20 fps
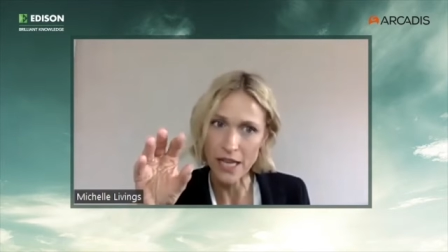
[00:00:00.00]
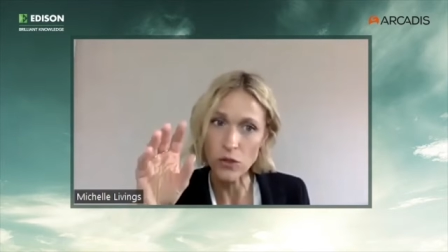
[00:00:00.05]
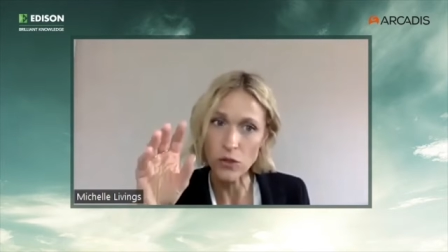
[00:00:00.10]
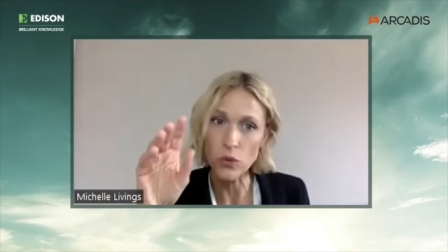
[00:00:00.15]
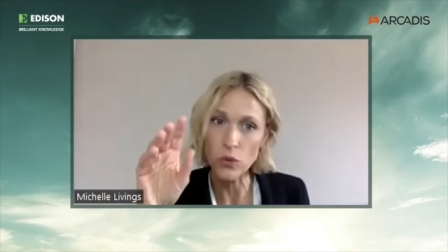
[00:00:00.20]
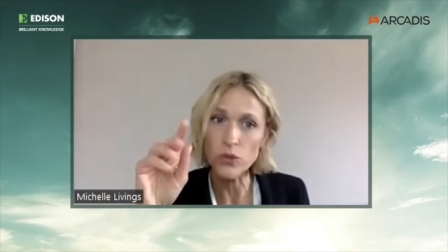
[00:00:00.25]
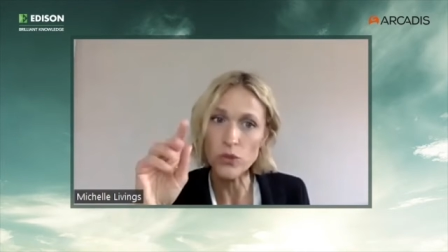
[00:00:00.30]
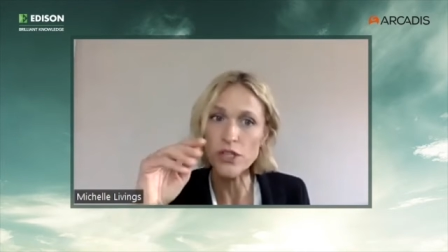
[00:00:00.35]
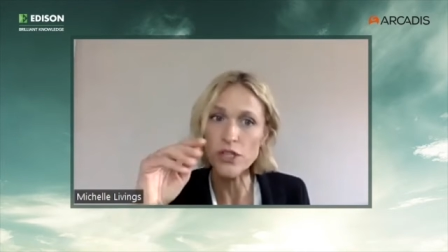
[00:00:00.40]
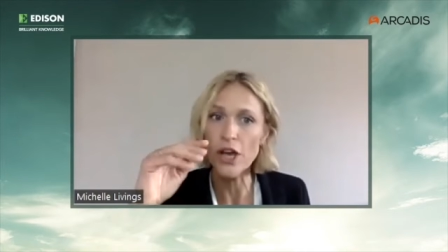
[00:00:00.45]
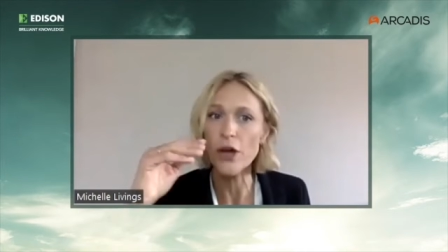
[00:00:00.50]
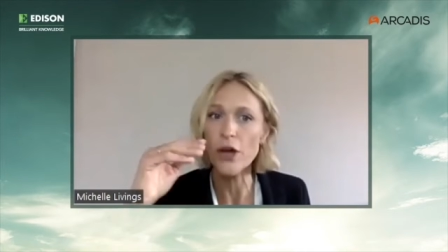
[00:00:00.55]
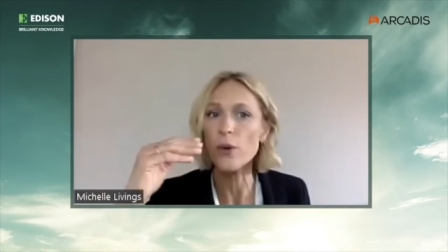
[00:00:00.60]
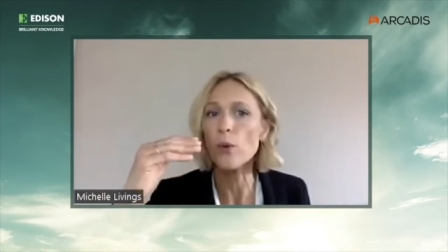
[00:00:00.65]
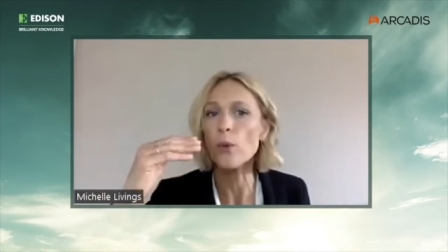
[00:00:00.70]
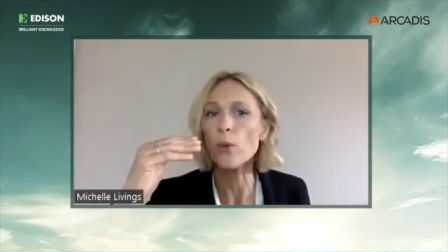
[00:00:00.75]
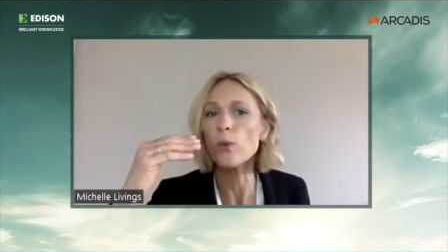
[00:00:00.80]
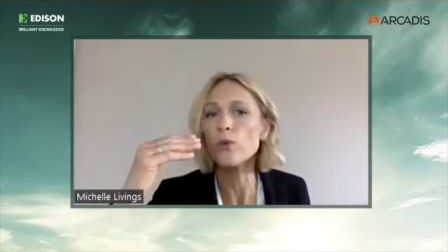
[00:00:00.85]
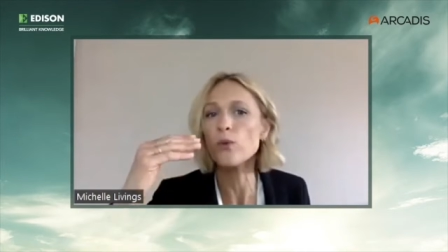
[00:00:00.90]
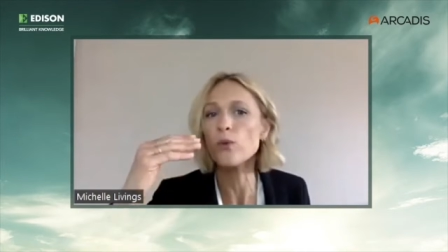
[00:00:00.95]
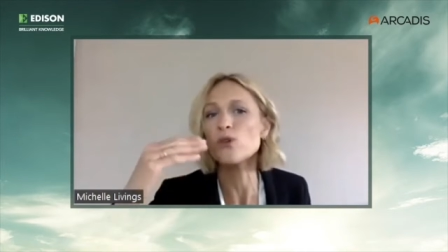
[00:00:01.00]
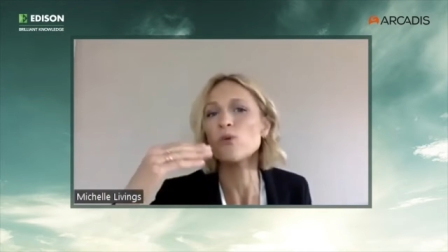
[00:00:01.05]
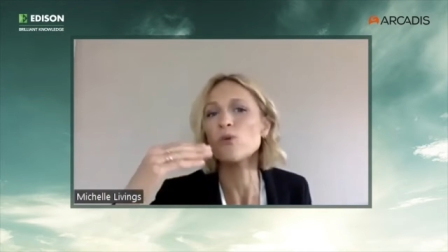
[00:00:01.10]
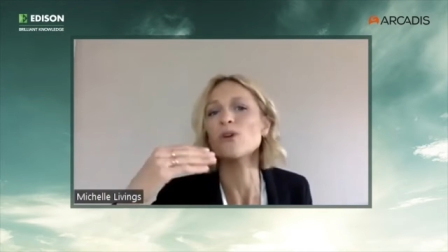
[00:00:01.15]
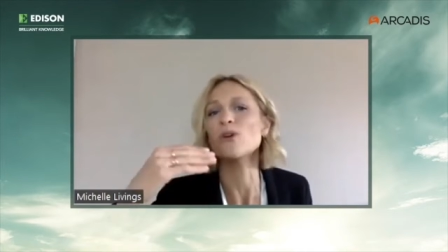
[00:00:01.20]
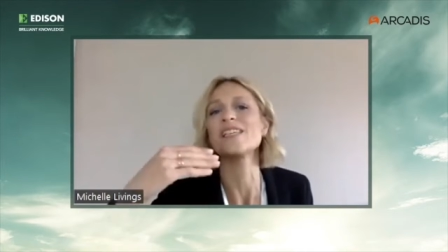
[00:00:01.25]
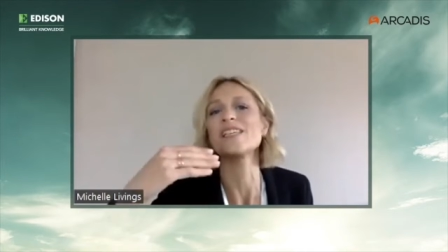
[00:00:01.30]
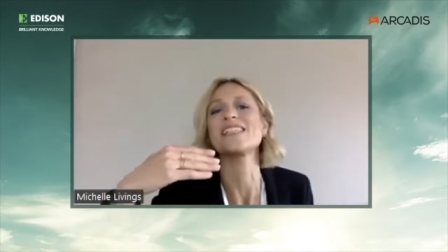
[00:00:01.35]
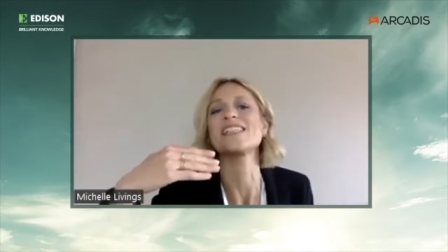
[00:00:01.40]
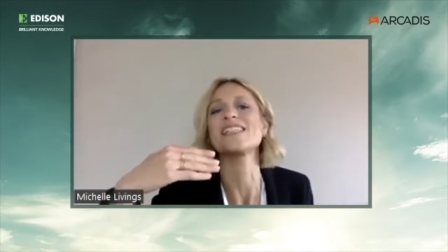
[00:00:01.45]
And also, to
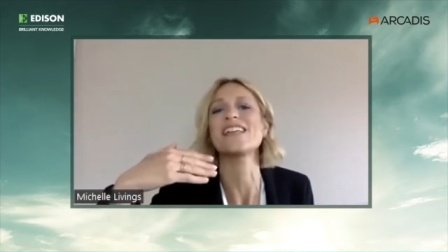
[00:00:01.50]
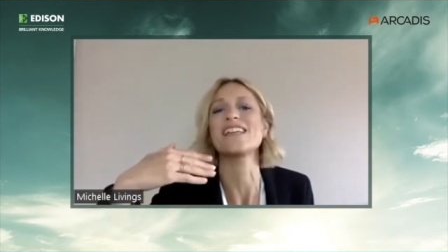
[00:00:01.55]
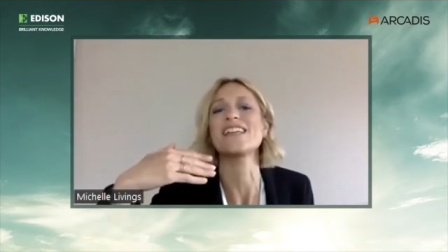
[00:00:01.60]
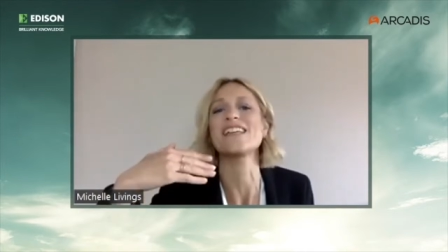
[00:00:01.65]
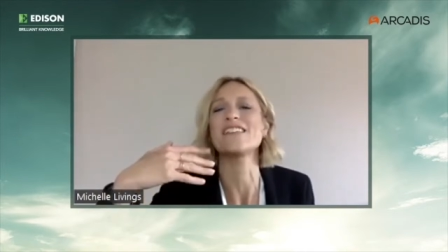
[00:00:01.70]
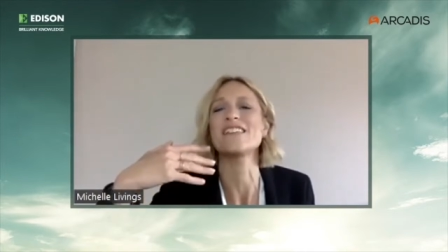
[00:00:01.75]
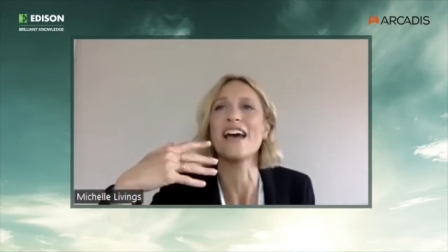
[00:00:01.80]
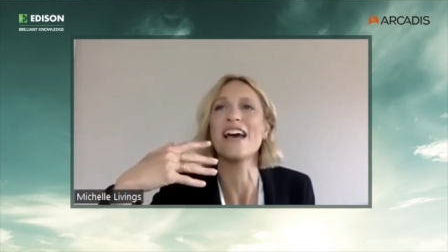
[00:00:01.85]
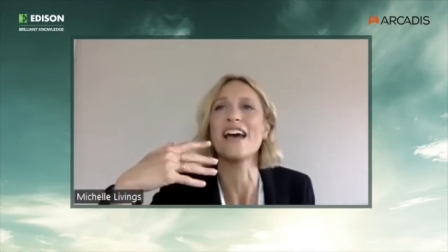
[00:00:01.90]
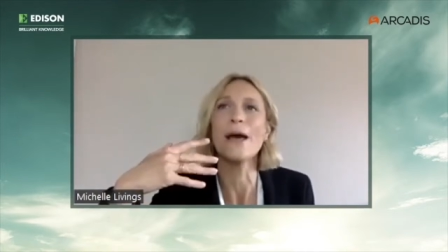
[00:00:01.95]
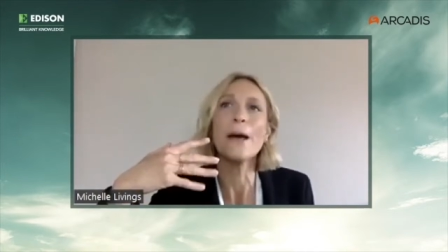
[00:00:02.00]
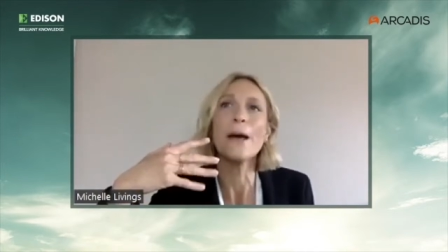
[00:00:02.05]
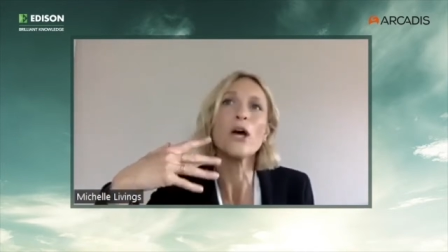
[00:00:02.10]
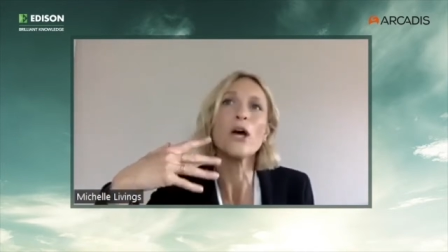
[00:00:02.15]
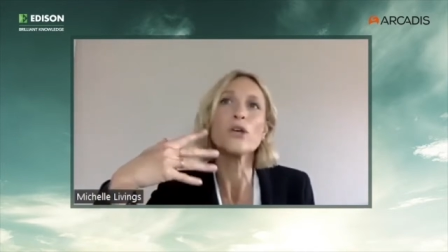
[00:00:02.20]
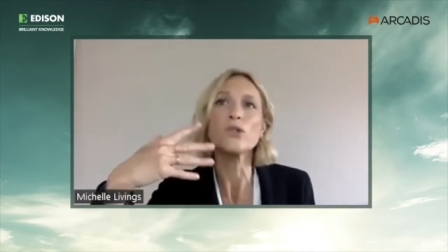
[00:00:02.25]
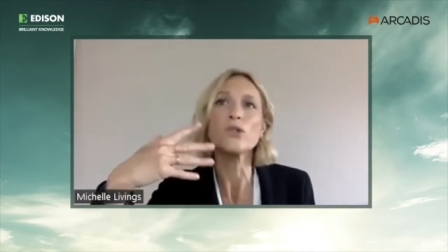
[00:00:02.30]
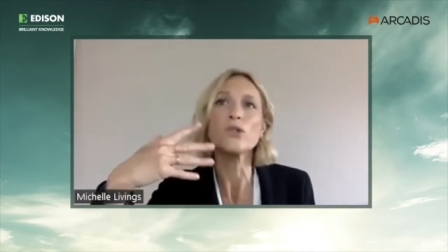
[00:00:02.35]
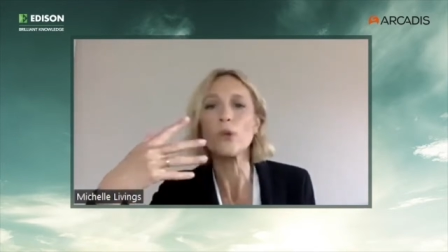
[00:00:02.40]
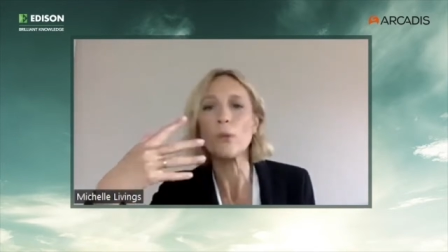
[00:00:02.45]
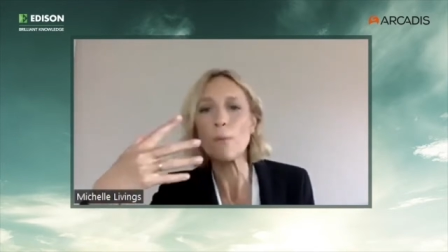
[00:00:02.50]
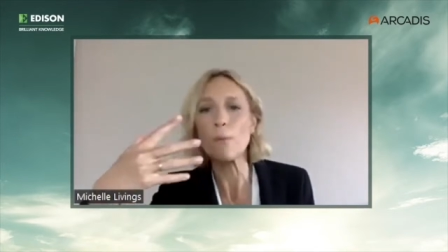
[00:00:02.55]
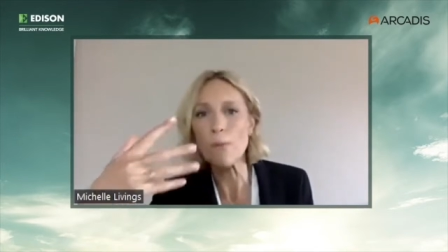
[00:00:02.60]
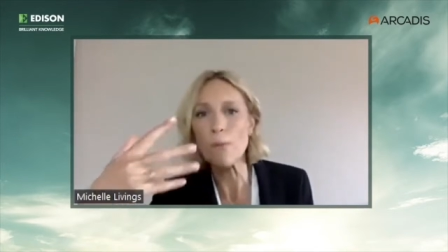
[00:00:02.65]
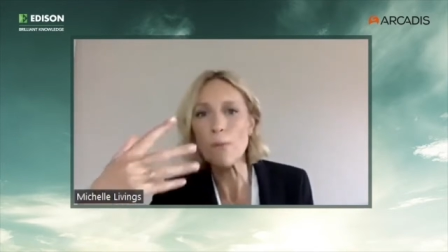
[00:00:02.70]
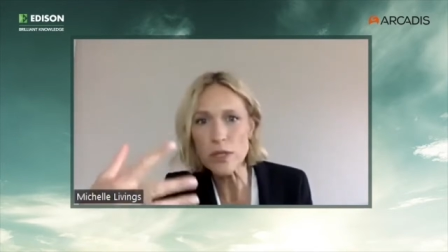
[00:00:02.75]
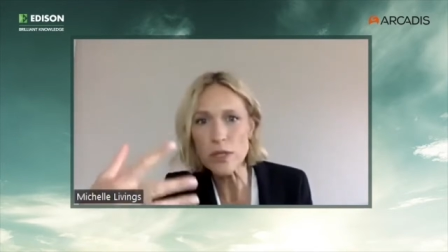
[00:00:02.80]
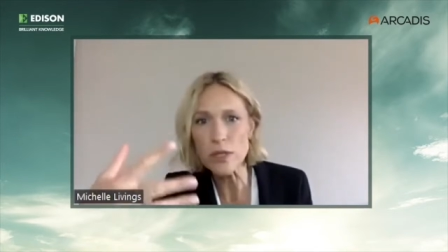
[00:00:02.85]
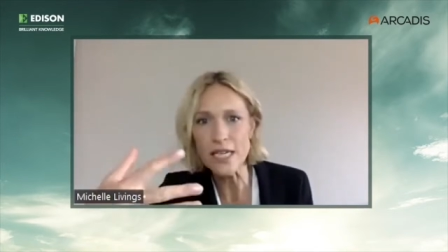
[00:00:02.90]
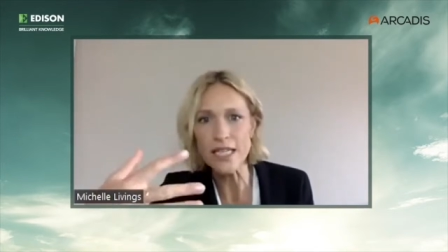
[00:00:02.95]
what extent are there sort of
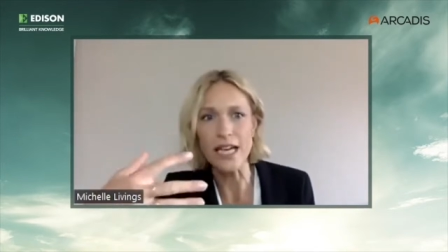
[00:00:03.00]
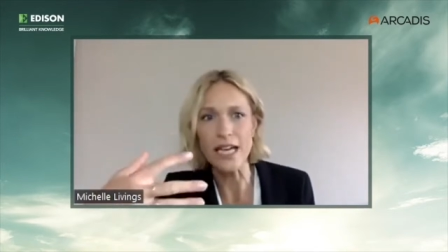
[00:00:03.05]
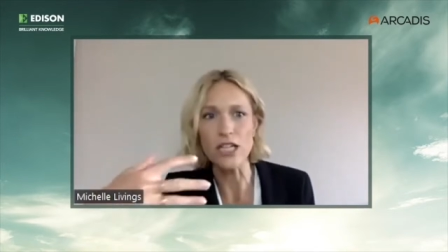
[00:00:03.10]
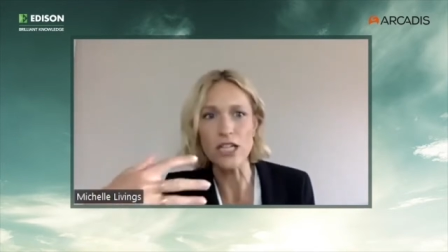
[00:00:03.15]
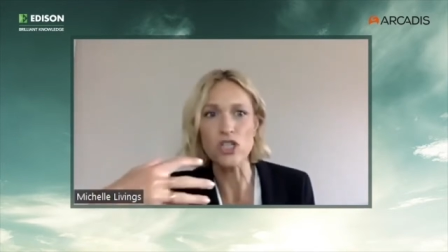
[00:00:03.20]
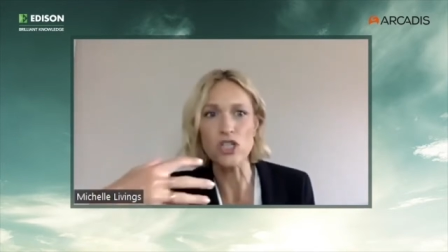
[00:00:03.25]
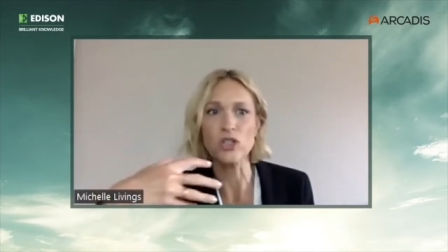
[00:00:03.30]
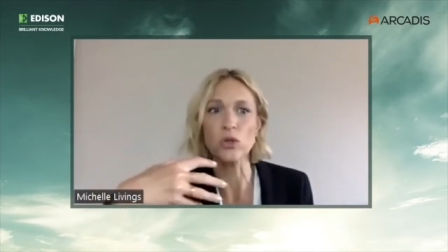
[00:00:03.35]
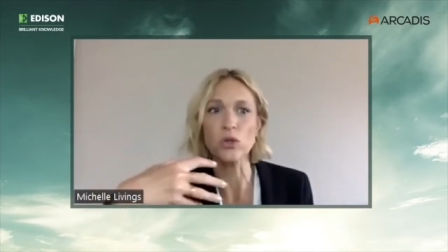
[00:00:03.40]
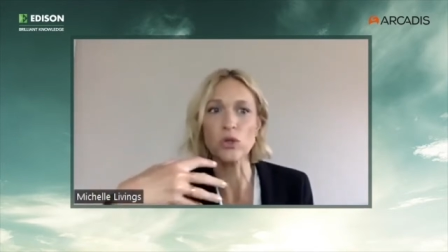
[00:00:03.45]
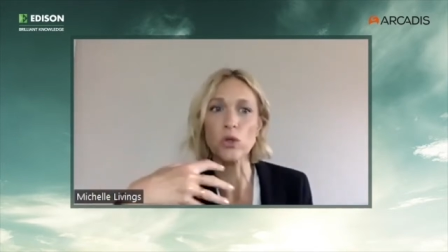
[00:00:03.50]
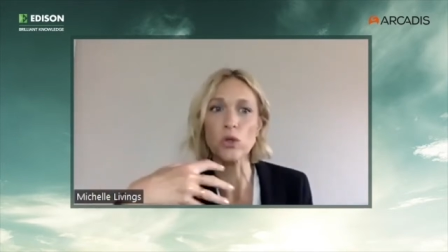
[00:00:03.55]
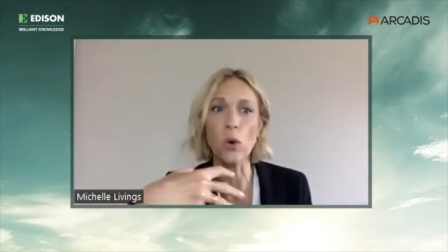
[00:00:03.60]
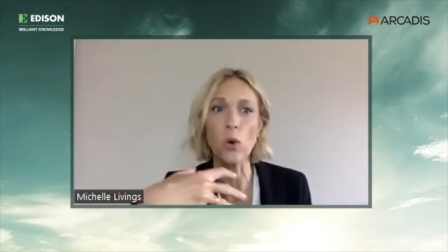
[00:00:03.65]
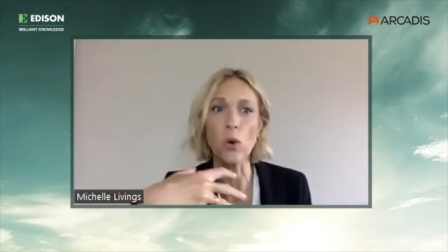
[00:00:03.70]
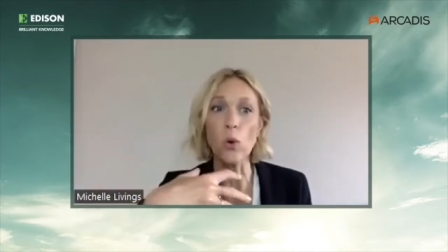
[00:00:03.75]
multinational or,